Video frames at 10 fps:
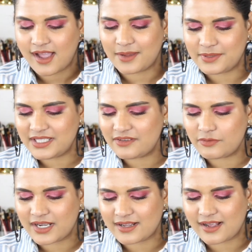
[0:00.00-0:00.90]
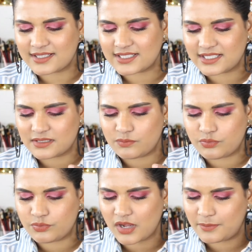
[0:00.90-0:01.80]
I believe Wayne Goss is
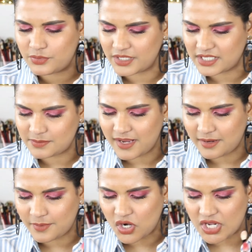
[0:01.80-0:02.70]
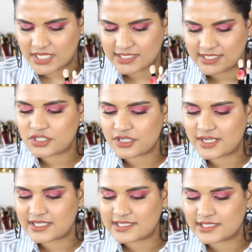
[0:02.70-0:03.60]
a British makeup artist,
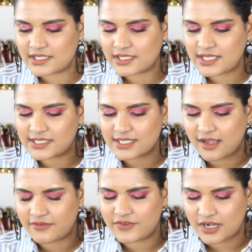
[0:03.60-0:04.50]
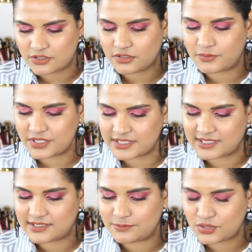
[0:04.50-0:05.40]
featuring silky, soft, natural
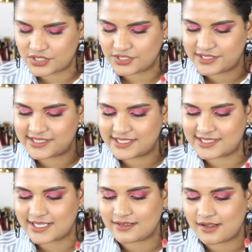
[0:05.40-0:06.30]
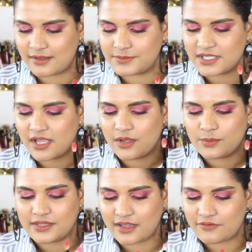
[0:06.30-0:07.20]
bristles. This set comes
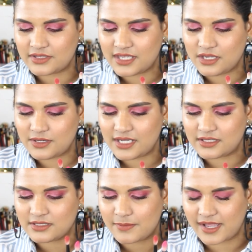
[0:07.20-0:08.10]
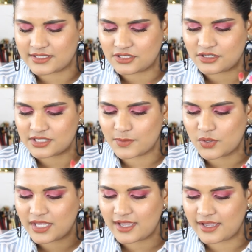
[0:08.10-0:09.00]
with everything you need to master a
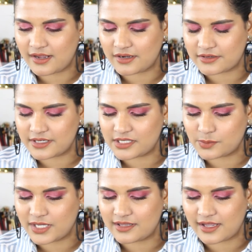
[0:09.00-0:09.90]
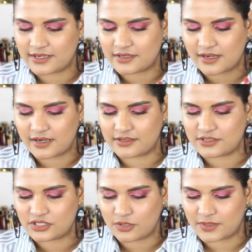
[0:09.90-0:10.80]
smoky eye, cut crease, wing liner,
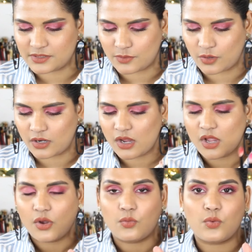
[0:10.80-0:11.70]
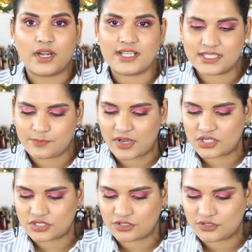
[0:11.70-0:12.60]
and so much more. What is
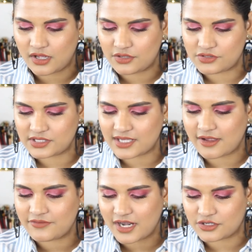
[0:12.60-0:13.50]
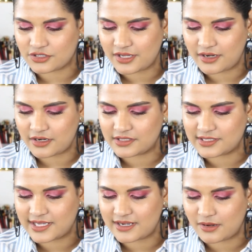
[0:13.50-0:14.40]
special? Ultra soft, natural hairs
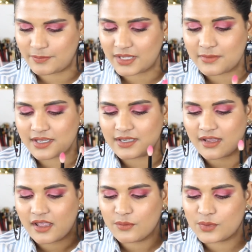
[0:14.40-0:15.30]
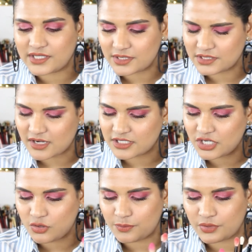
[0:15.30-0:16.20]
lay down pigment without
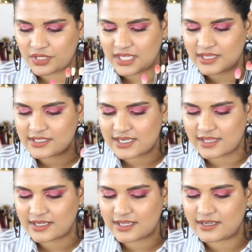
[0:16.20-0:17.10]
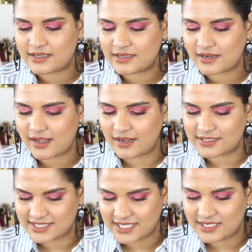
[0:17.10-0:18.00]
scratching or pulling the delicate uh,
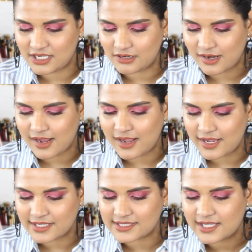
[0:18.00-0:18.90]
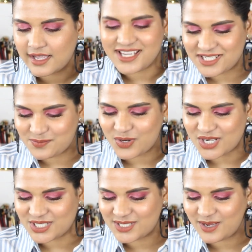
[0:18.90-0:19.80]
skin near eyes. Each
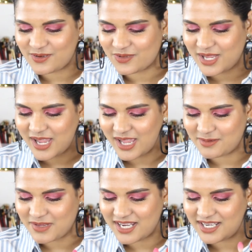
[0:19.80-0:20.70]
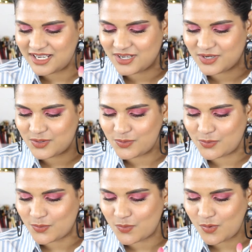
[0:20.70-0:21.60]
brush is carefully handmade in
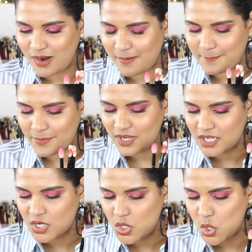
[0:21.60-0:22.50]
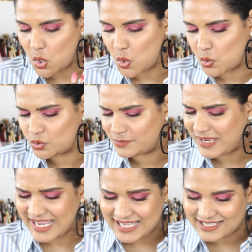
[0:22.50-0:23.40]
Kuamano,
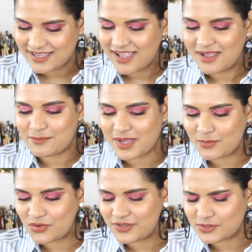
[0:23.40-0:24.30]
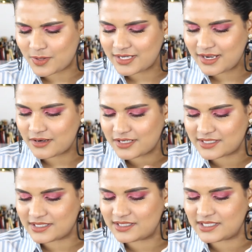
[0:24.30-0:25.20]
Japan, by more than twenty
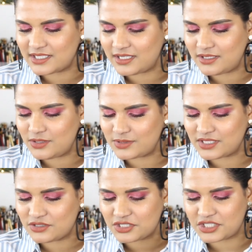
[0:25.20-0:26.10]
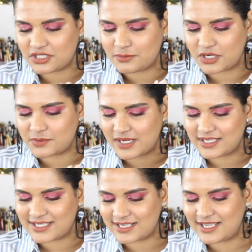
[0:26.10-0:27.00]
artisans using traditional brush
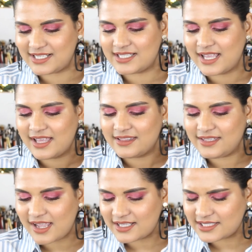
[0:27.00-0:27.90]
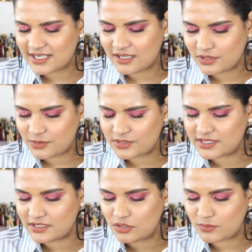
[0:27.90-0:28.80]
making techniques. The eye set
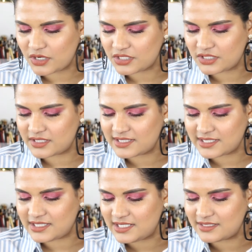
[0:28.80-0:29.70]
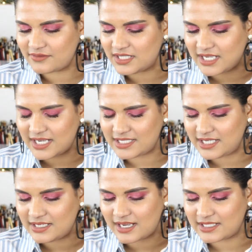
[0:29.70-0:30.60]
includes the new brushes sixteen, seventeen,
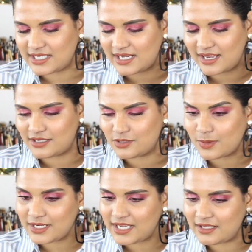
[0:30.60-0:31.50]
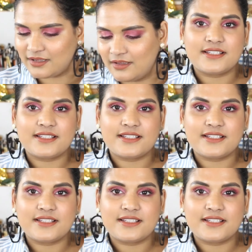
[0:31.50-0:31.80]
eighteen, nineteen, and twenty.